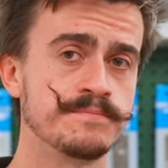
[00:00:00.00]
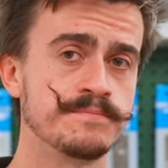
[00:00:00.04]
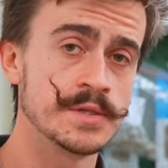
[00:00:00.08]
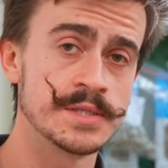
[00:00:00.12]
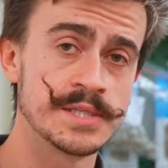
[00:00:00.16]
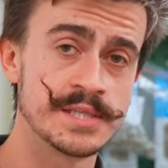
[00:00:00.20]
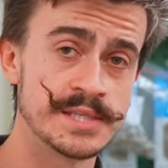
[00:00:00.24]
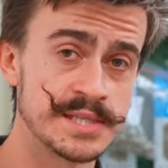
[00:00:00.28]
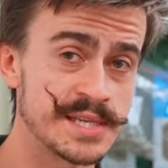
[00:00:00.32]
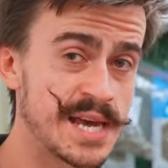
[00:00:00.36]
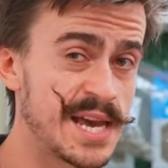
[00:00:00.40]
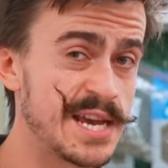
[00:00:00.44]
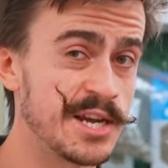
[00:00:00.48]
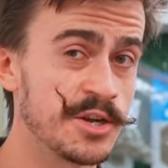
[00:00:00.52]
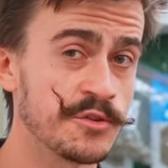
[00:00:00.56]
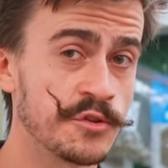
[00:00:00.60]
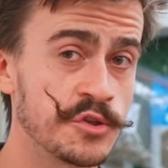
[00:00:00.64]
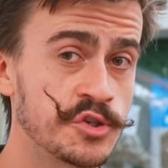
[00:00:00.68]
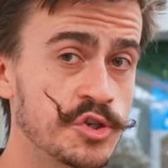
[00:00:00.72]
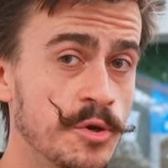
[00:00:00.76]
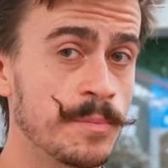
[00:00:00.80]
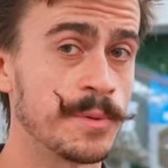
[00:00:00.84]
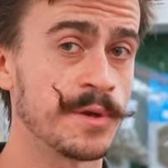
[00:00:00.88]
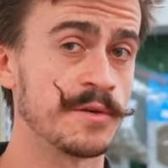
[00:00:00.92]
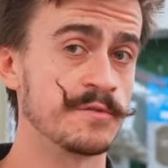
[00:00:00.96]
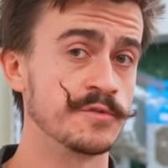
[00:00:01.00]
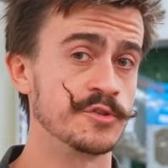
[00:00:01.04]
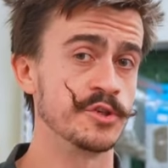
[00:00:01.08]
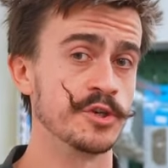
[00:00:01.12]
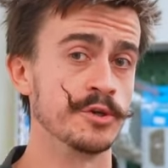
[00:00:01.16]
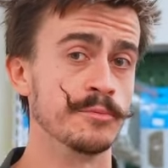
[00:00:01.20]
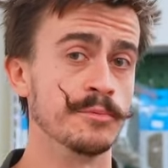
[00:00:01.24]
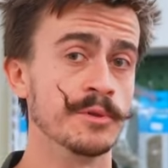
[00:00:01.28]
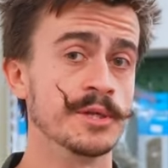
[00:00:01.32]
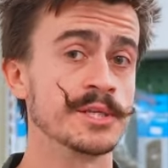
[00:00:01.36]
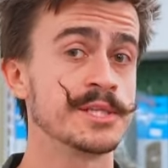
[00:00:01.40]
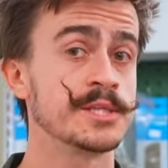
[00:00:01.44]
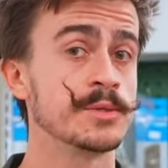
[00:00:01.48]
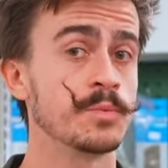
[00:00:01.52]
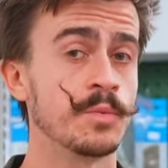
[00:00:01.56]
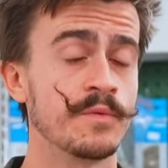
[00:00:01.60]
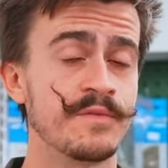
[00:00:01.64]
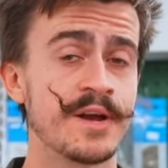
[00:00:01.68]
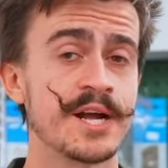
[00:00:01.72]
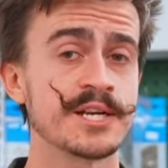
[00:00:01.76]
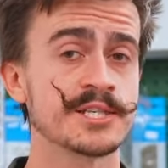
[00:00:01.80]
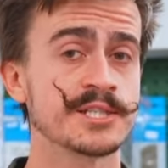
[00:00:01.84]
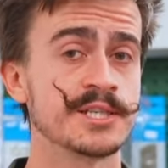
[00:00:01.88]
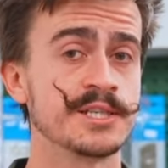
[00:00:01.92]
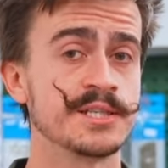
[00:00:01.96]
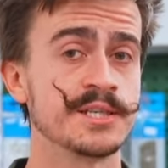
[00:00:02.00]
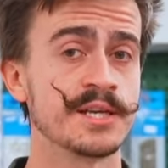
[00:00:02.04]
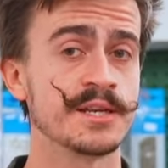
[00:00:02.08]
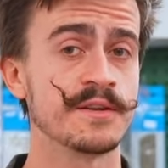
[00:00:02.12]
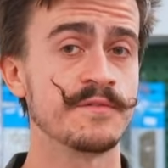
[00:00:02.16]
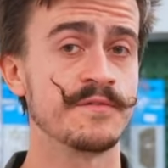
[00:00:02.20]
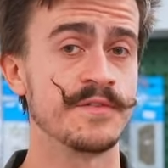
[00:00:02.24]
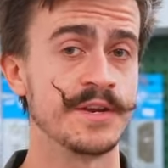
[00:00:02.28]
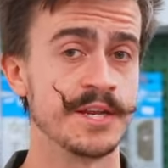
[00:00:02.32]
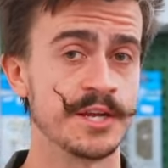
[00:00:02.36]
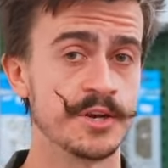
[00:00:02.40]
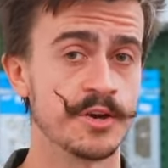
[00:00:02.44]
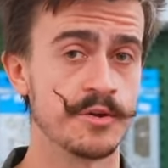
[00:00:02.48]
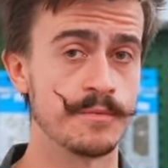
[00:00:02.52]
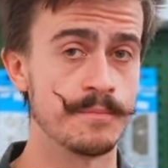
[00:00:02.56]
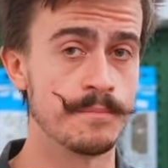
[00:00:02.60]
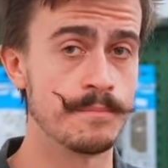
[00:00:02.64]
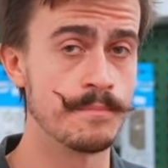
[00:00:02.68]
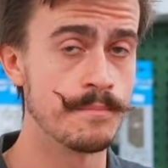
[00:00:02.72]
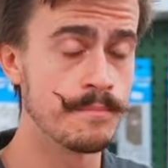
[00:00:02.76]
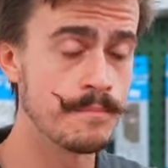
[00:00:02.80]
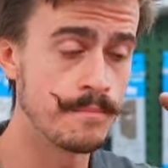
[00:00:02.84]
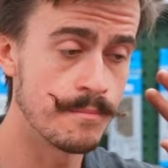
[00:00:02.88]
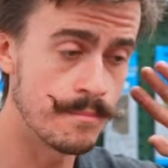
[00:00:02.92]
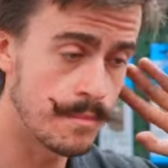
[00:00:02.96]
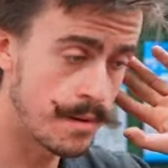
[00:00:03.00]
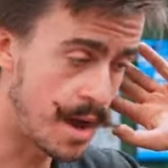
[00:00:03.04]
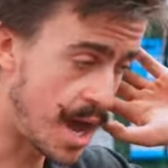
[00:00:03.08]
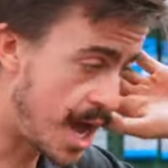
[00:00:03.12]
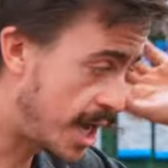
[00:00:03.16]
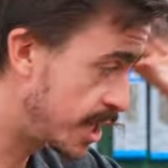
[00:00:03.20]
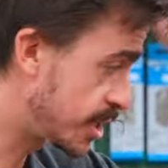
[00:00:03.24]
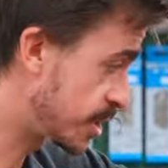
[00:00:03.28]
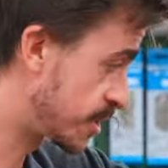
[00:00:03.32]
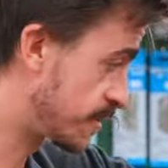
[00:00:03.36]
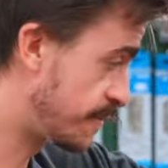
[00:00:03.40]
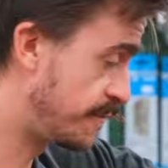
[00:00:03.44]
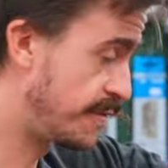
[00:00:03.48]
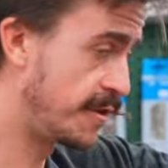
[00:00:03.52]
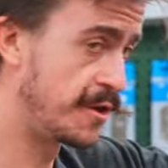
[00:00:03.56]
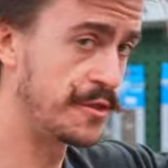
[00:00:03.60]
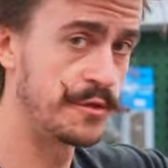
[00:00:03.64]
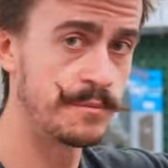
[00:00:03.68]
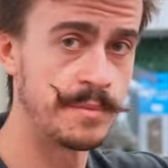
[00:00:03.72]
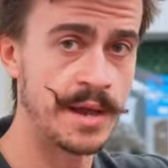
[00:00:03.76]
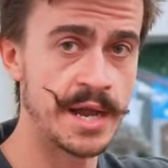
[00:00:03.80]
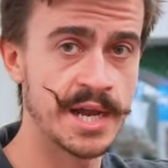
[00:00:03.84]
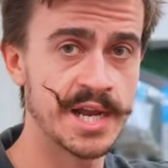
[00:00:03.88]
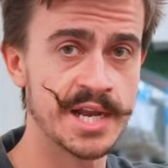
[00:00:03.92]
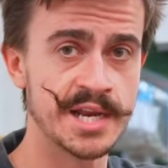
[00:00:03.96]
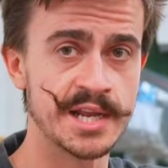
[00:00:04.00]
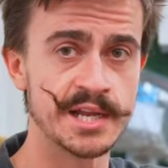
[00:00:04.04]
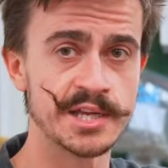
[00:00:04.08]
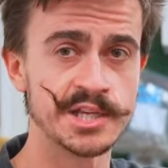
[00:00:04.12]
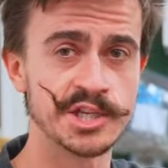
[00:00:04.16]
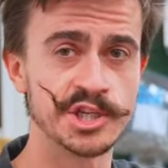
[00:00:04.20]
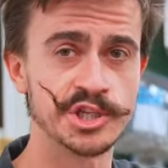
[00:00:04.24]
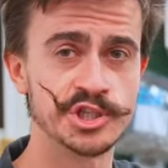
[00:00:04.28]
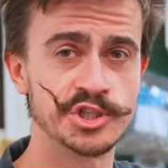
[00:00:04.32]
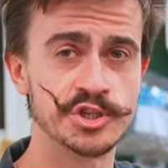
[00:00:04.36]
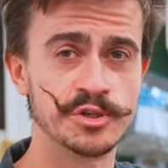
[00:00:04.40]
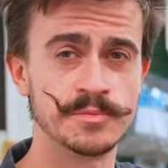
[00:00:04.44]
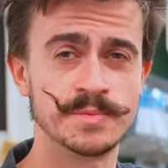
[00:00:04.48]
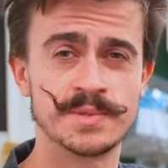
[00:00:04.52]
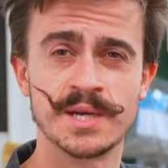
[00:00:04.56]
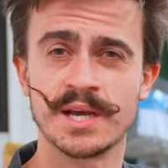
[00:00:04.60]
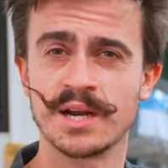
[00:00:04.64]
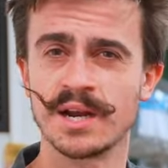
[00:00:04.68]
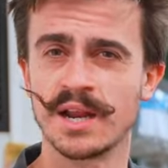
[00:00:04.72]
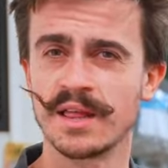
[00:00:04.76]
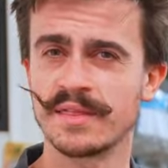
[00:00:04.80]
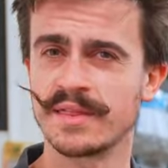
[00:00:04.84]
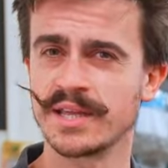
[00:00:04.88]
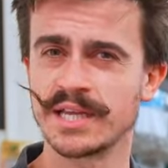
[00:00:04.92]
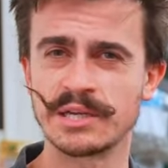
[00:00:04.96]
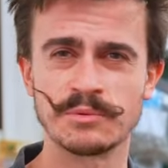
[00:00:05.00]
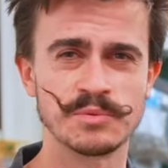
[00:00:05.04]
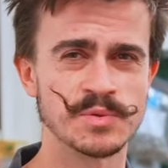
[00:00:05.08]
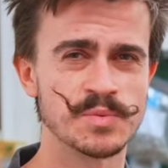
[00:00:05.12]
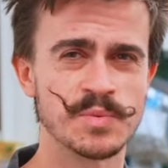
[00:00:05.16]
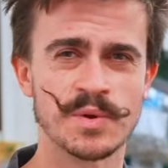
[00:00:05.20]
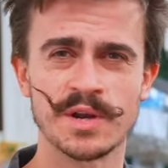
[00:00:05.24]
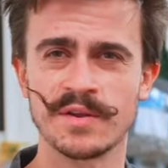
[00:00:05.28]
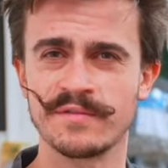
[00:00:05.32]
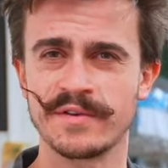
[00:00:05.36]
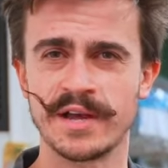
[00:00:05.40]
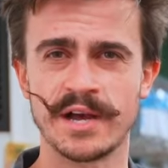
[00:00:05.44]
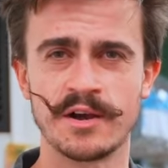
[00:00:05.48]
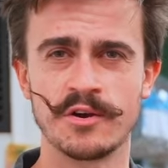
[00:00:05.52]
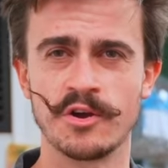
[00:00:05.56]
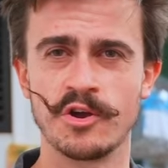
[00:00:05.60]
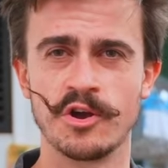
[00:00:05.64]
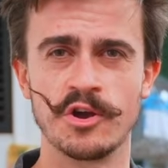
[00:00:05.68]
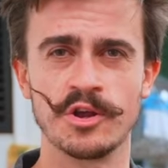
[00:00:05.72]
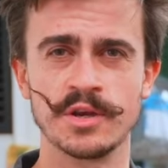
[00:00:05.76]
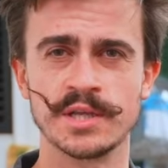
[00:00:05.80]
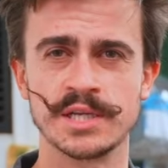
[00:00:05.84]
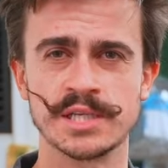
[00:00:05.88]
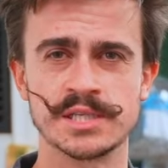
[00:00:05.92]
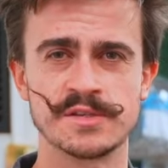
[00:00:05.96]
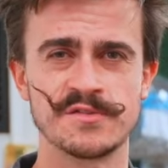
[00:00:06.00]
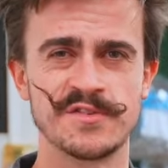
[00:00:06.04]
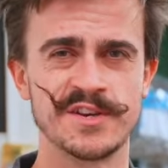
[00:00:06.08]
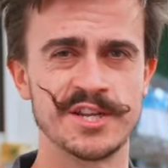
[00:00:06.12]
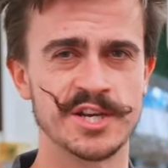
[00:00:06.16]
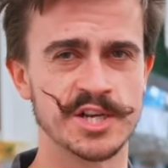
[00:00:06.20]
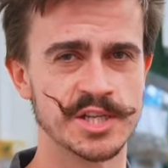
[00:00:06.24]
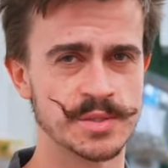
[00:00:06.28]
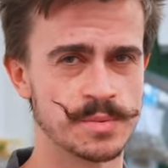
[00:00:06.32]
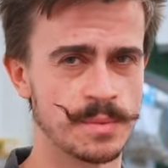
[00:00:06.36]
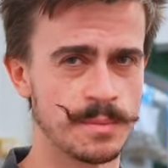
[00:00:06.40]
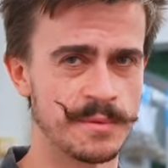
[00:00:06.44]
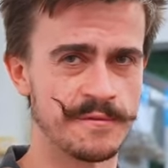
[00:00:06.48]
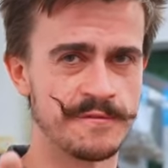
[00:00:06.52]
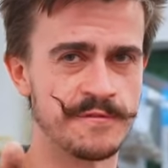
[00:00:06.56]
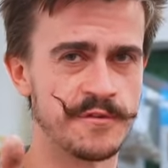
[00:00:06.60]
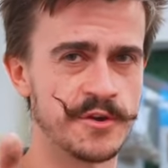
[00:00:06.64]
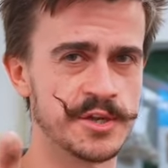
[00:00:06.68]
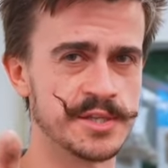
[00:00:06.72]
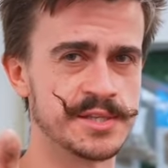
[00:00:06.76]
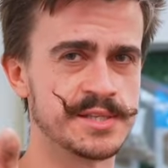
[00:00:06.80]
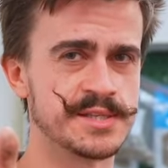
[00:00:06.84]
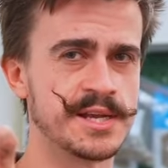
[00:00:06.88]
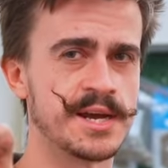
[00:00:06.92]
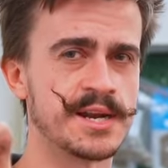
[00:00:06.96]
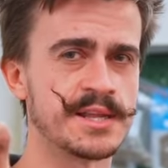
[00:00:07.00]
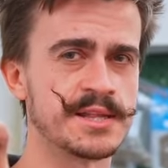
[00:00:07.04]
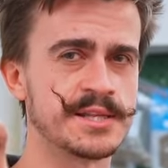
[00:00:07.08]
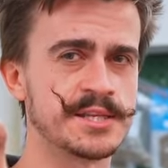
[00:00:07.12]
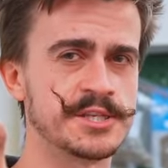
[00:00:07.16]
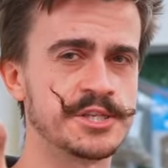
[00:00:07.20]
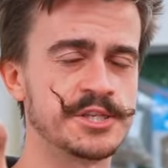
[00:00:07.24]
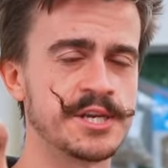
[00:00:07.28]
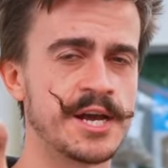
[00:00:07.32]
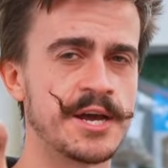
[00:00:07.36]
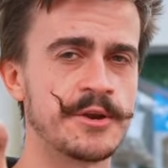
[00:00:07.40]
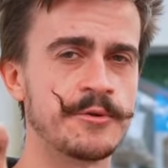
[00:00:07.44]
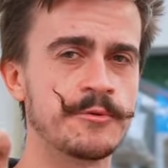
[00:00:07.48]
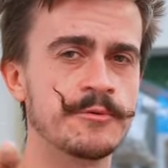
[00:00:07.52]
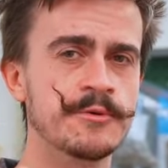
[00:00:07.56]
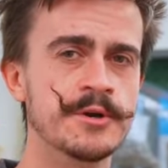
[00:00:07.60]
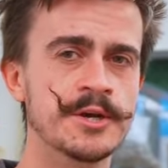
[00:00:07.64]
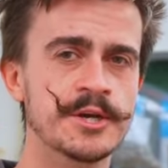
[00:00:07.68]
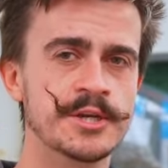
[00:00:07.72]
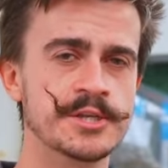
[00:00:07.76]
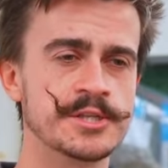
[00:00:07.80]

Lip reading: Staying on the topic of tubeless, we've actually done a video much further back in our YouTube channel. I think it was one of our earliest videos when we first started this channel.